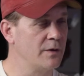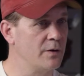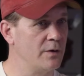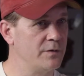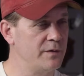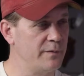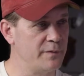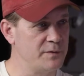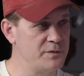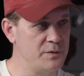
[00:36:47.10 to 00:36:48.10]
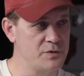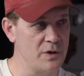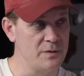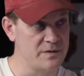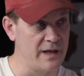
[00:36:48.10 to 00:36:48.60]
the girls in the first 2
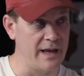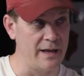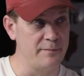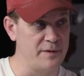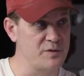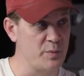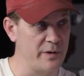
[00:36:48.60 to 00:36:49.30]
shows, they had fished